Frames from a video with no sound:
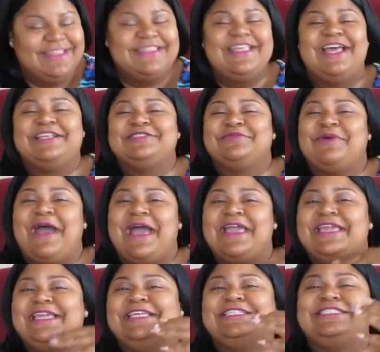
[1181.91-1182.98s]
That's why
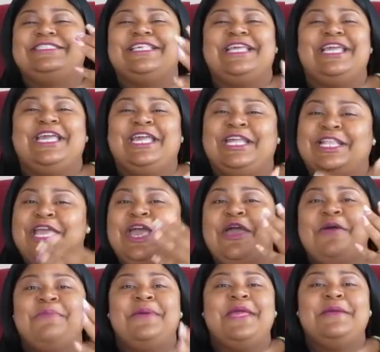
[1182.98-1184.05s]
He send
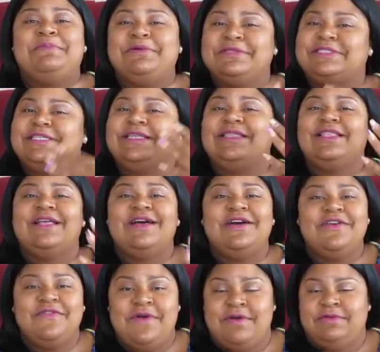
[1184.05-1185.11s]
people to
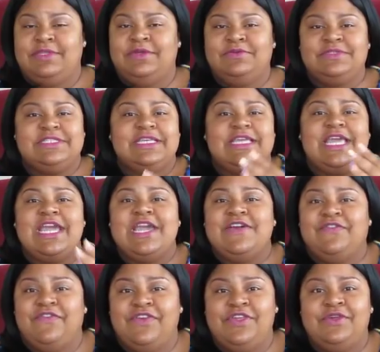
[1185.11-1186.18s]
love on you, to care
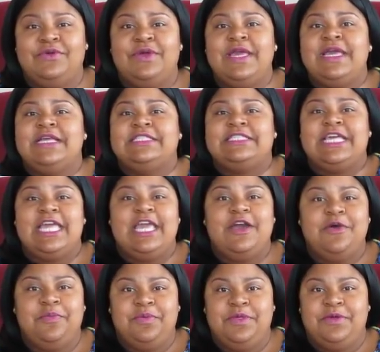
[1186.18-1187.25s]
for you, to
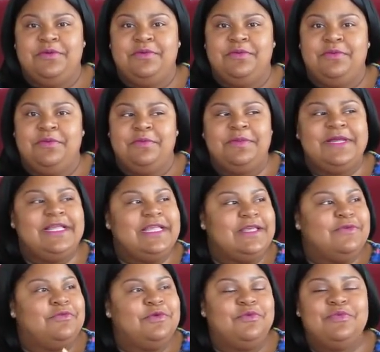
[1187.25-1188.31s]
help you.
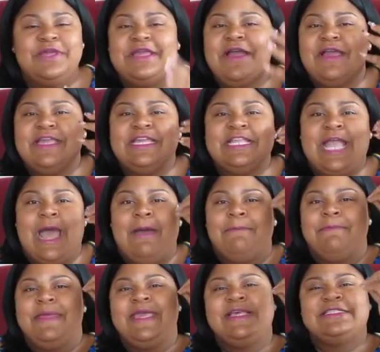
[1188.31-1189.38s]
But when we are in our
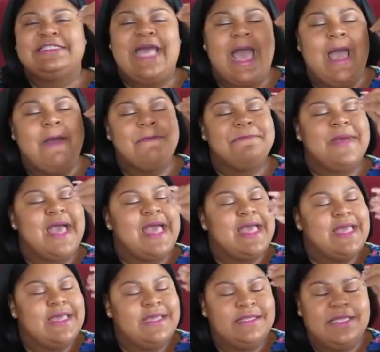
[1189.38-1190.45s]
mess, our
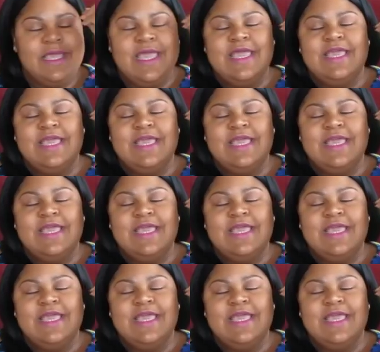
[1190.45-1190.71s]
mind